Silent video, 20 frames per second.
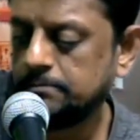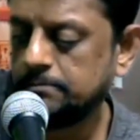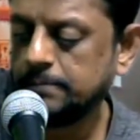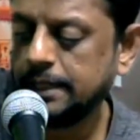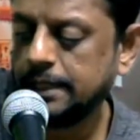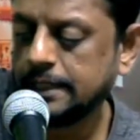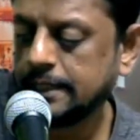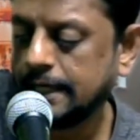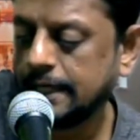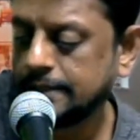
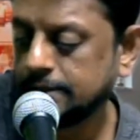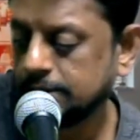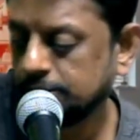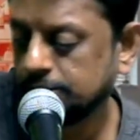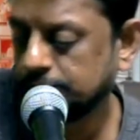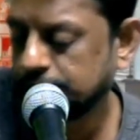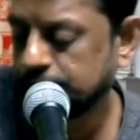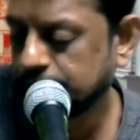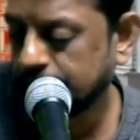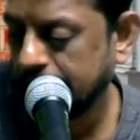make either the
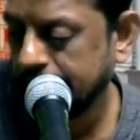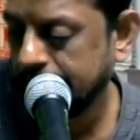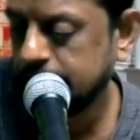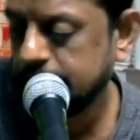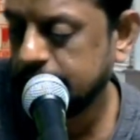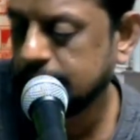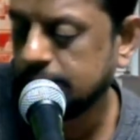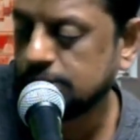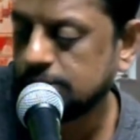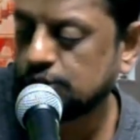
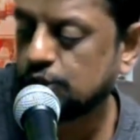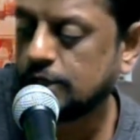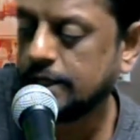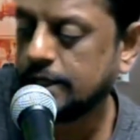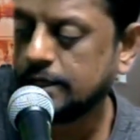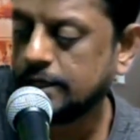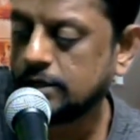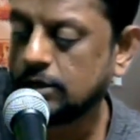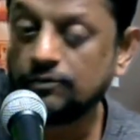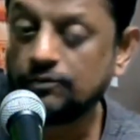dried
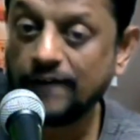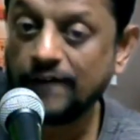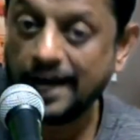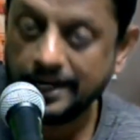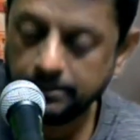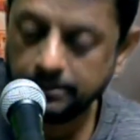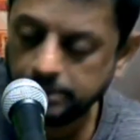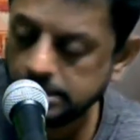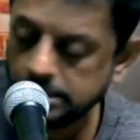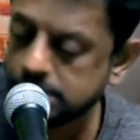skin of
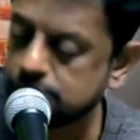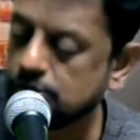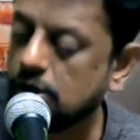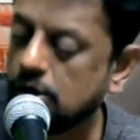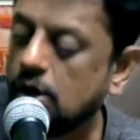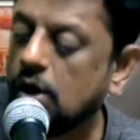animals